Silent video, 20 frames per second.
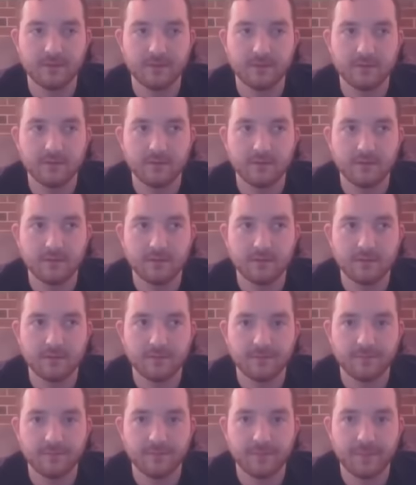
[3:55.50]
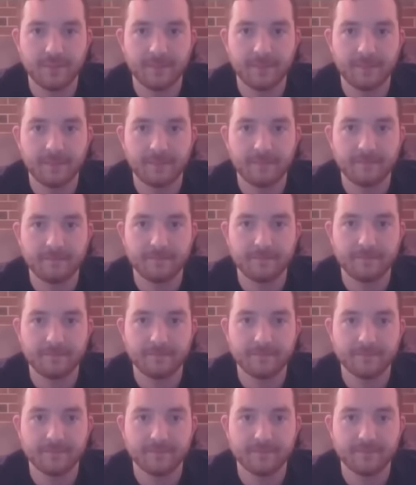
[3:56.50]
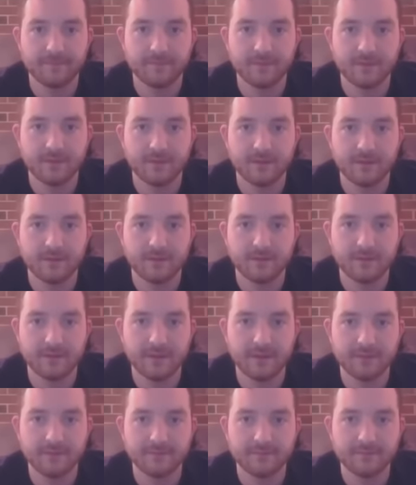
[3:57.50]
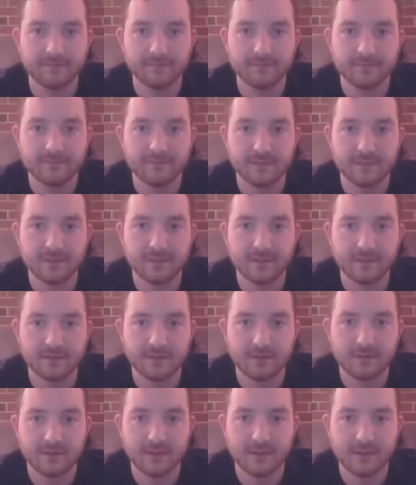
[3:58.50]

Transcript: (silent)